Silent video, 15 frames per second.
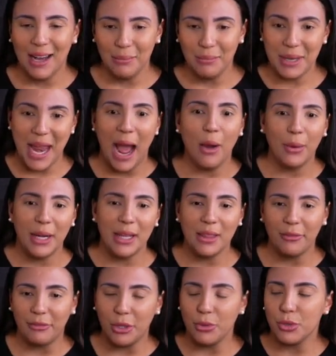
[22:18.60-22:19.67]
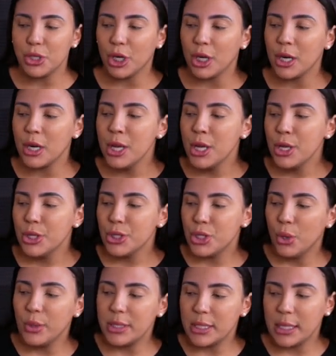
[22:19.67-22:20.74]
now and in the future.
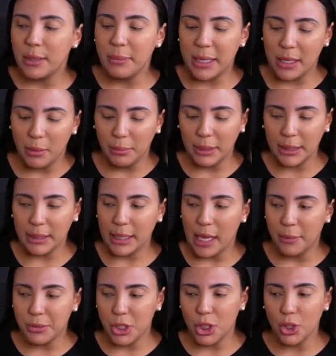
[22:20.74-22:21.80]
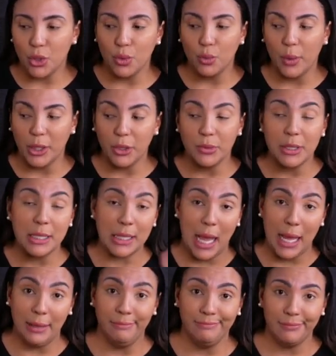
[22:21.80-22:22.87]
So it's going to be completely up to you what you
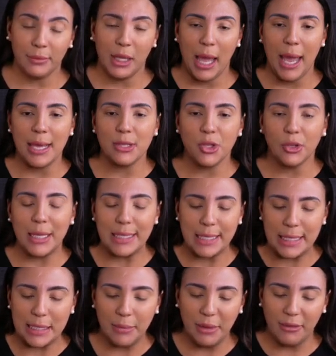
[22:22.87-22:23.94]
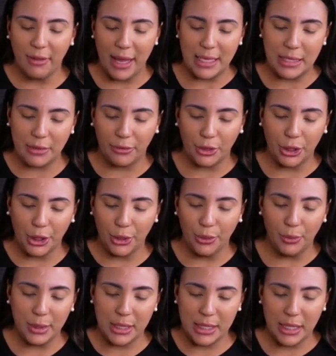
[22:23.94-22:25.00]
decide. Okay, so let's get some advice for
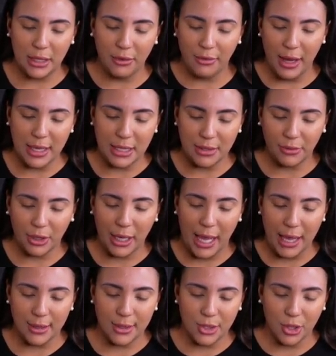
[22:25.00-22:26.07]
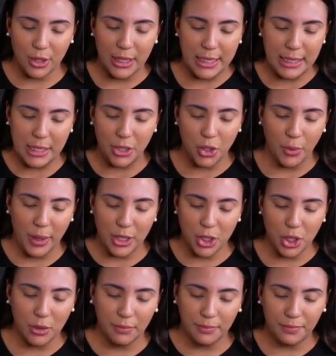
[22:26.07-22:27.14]
you. What's the advice for Cancer in this
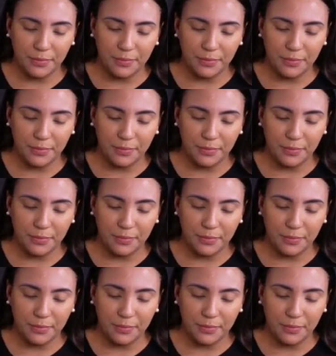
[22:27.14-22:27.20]
situation?